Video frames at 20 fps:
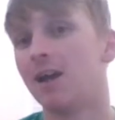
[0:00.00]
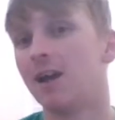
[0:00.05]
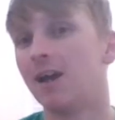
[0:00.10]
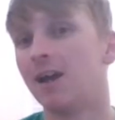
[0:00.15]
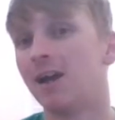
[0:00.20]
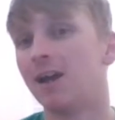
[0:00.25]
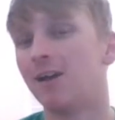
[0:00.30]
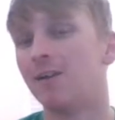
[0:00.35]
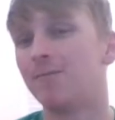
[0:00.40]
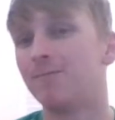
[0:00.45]

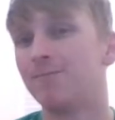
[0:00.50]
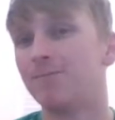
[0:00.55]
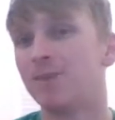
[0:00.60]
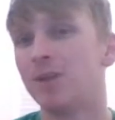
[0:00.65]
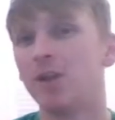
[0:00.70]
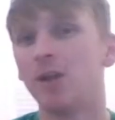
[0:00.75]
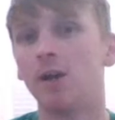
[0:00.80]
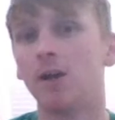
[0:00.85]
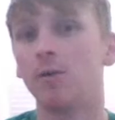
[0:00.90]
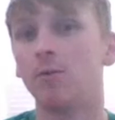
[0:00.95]

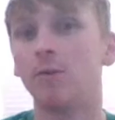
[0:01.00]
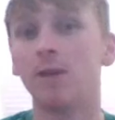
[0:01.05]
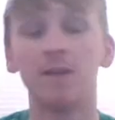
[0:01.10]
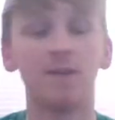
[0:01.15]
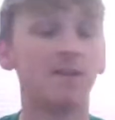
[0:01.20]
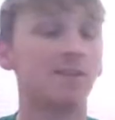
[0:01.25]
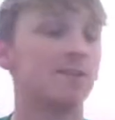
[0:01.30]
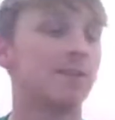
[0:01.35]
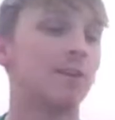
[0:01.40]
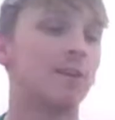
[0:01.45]
in
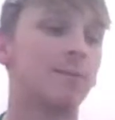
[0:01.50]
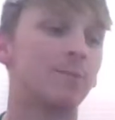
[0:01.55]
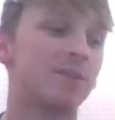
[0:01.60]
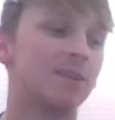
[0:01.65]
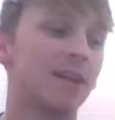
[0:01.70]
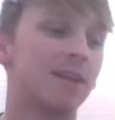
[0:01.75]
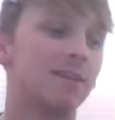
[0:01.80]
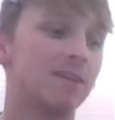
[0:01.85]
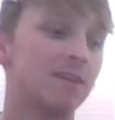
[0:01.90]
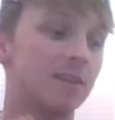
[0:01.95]
these
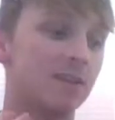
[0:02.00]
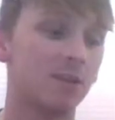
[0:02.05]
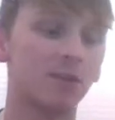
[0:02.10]
circumstances,